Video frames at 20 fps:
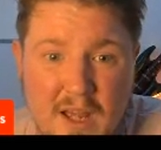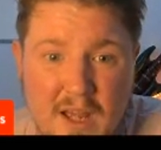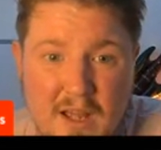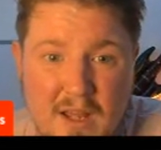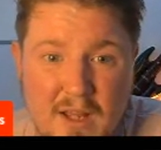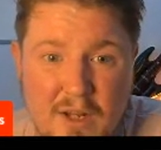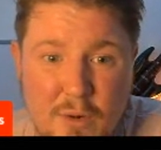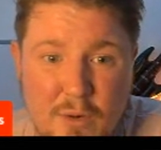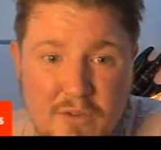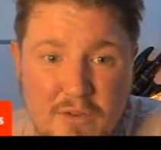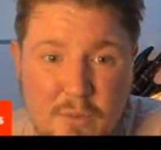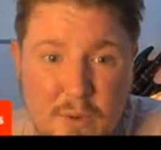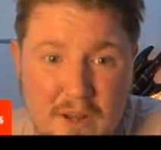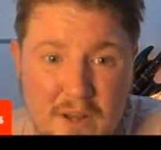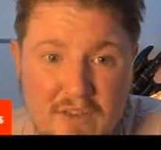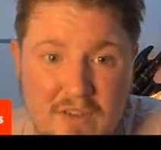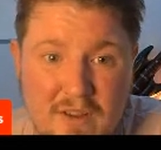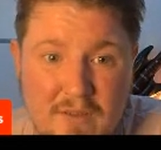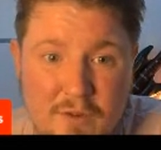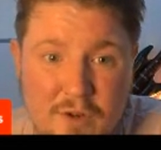is
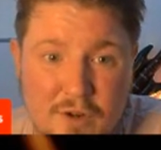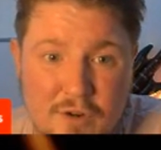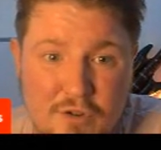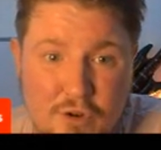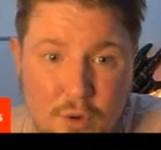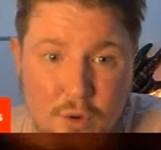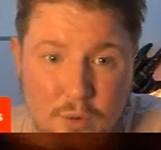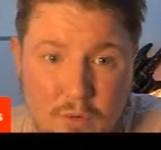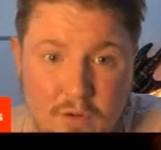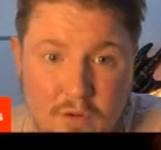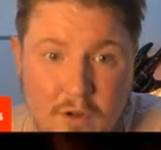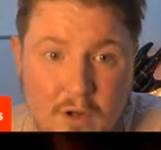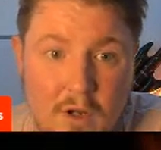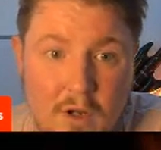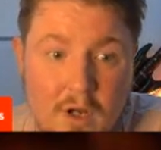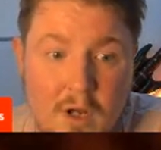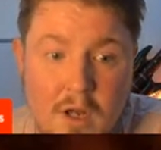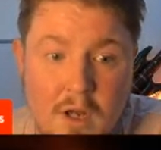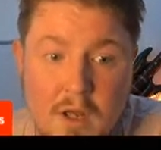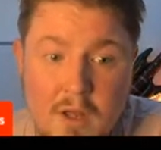27 years old,
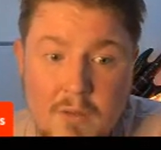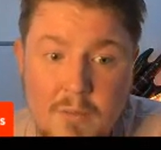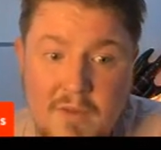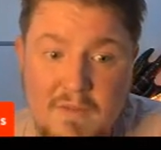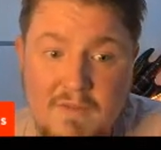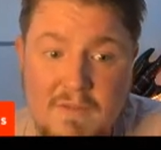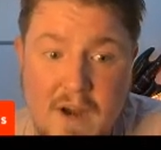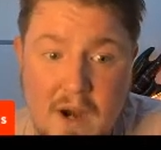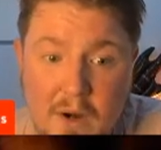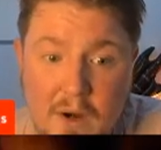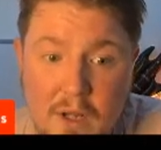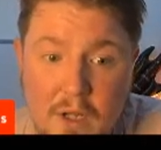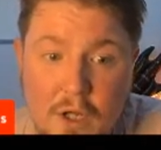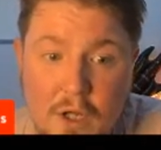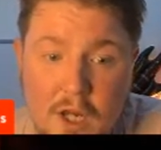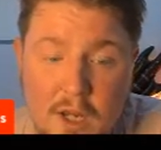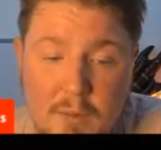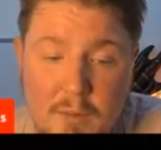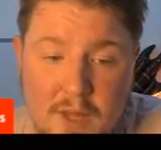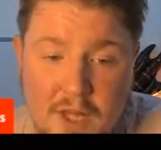been very
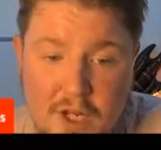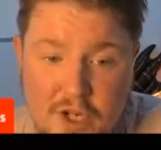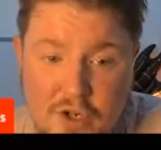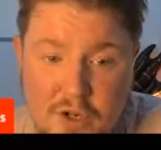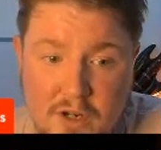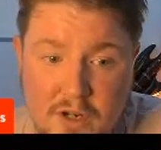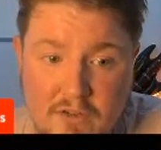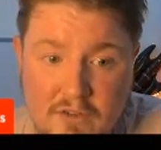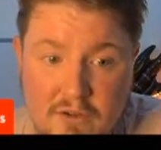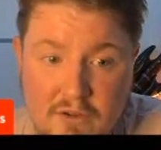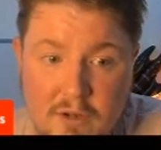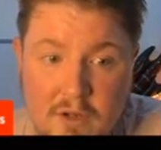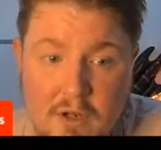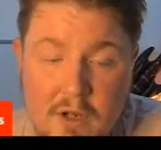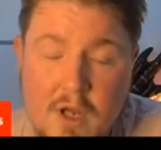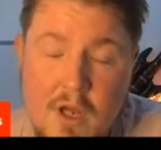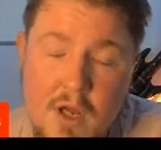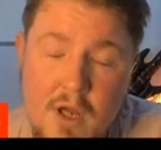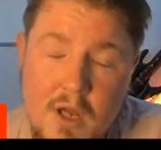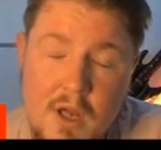unlucky with injuries.
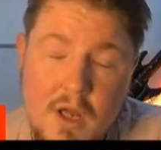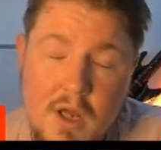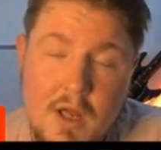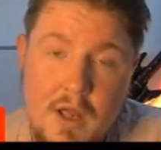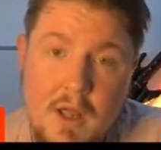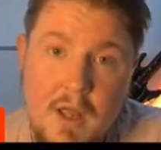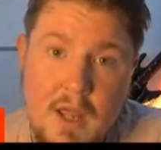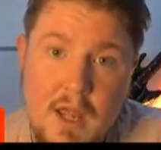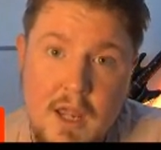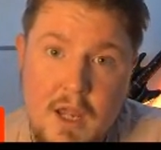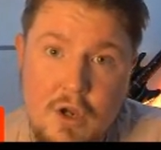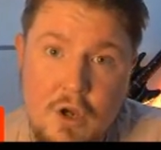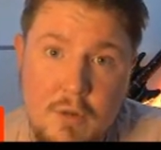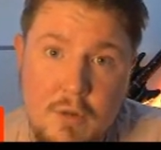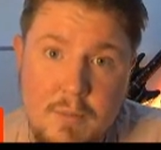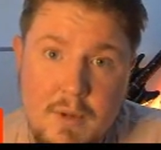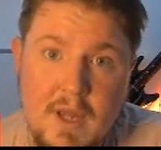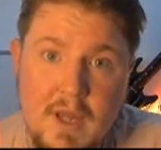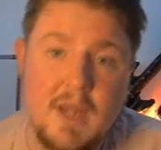He could be a